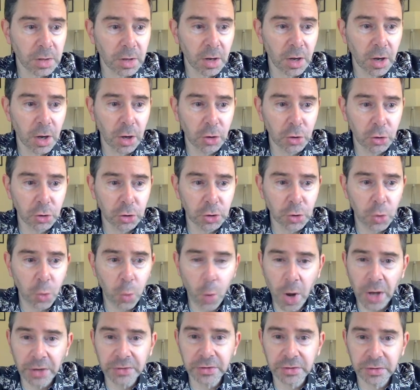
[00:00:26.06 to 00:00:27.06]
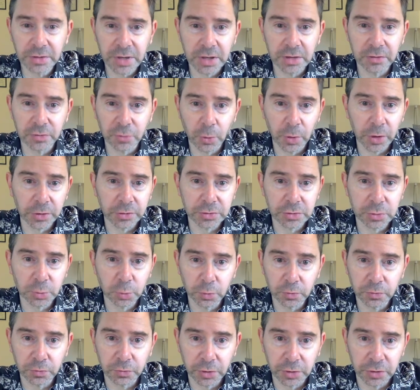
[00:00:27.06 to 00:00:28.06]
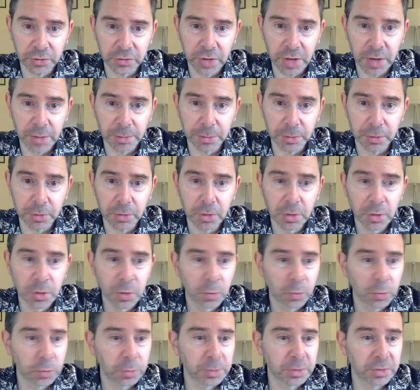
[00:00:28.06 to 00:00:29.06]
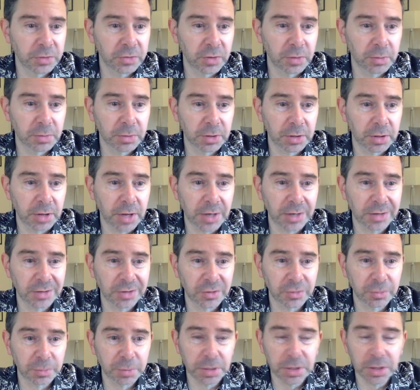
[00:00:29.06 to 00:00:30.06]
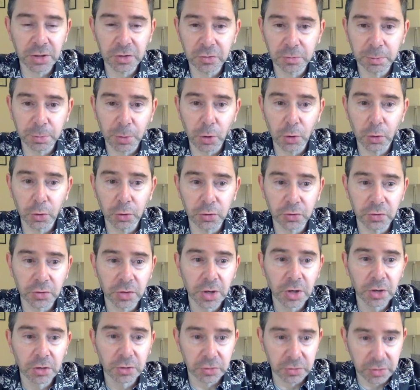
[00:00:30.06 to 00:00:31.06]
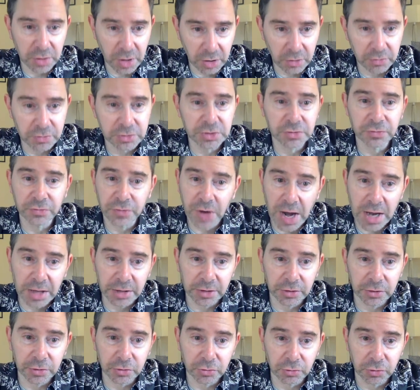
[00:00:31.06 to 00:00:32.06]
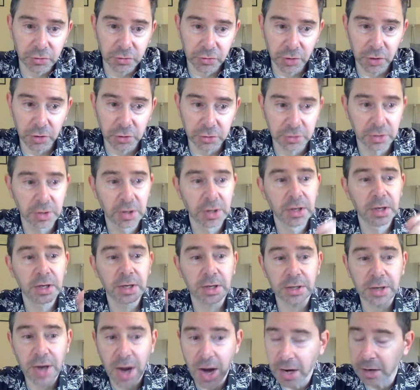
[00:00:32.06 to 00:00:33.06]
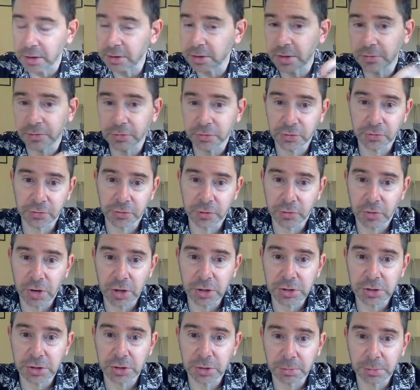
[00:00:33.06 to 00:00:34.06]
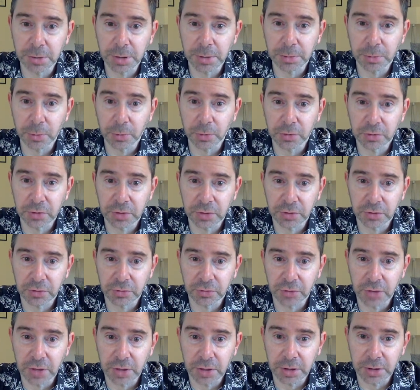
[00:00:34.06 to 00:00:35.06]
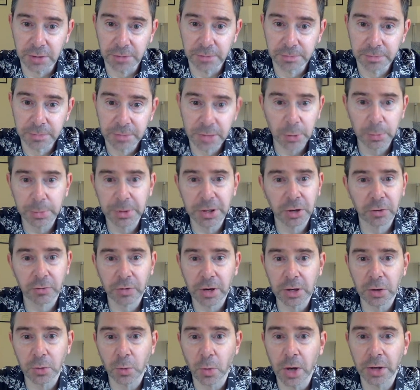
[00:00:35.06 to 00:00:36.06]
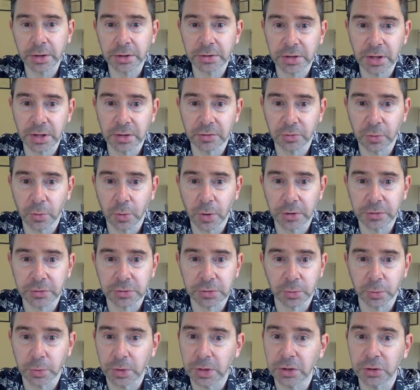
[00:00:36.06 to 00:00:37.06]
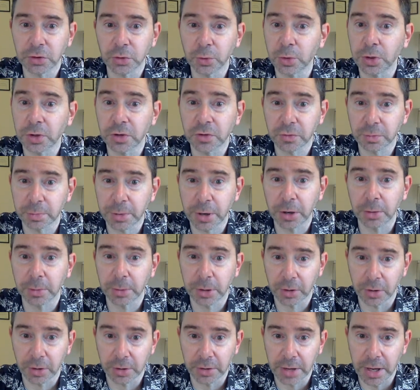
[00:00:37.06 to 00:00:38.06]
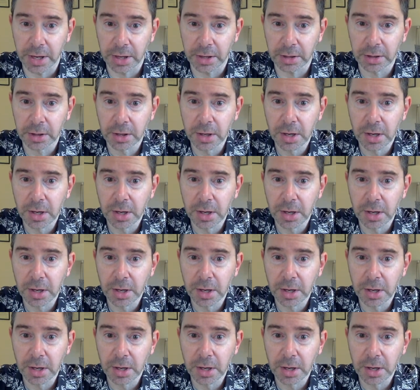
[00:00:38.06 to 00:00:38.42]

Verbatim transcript: a good quantitative question, for example, would be something like, does being exposed to television violence result in higher levels of aggression in people with schizophrenia? That would be a great quantitative question. We can do an experiment on that.